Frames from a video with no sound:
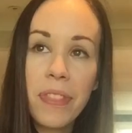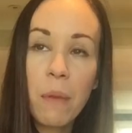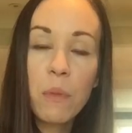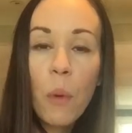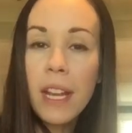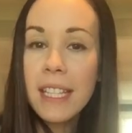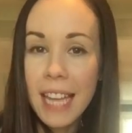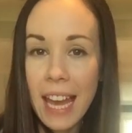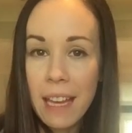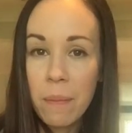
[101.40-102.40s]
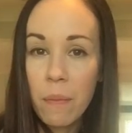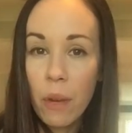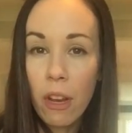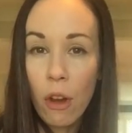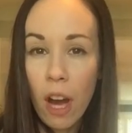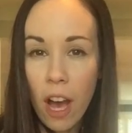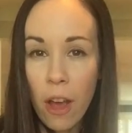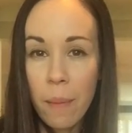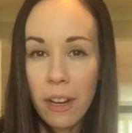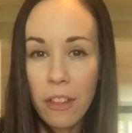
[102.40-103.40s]
there was one day when I got
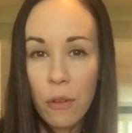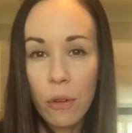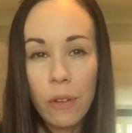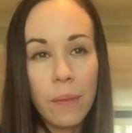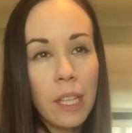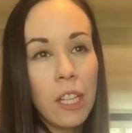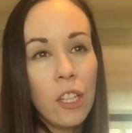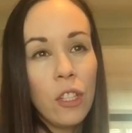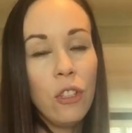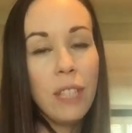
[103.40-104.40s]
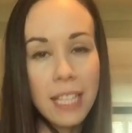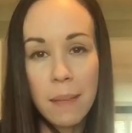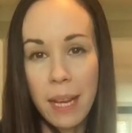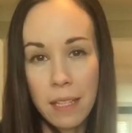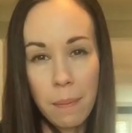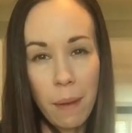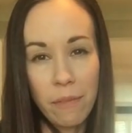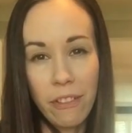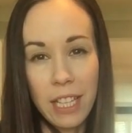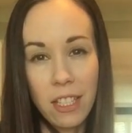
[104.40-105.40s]
home and I thought, you need to make some
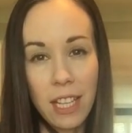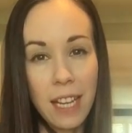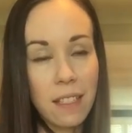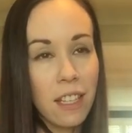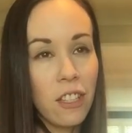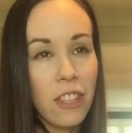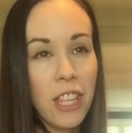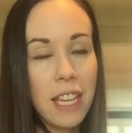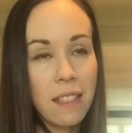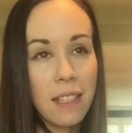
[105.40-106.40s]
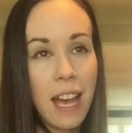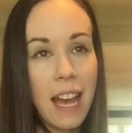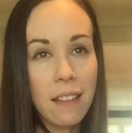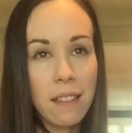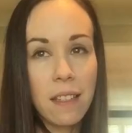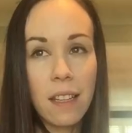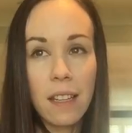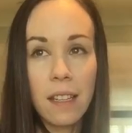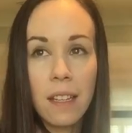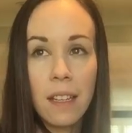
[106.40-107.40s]
mum friends, Jess, and this has
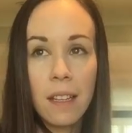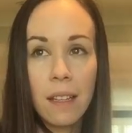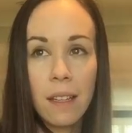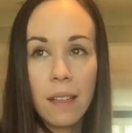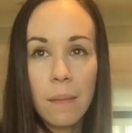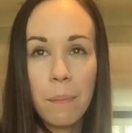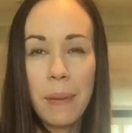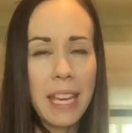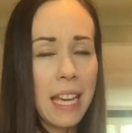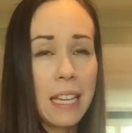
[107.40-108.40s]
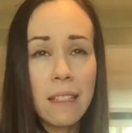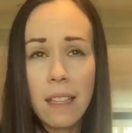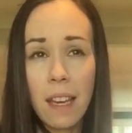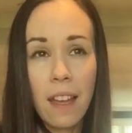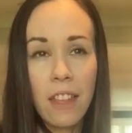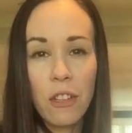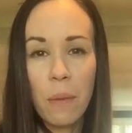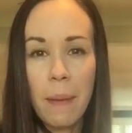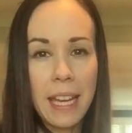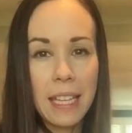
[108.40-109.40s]
to be easier than
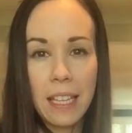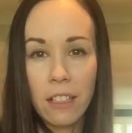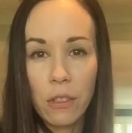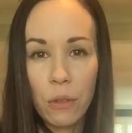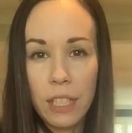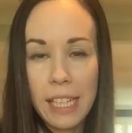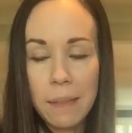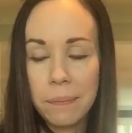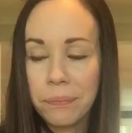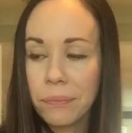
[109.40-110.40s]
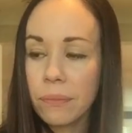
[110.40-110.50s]
you're making it, surely.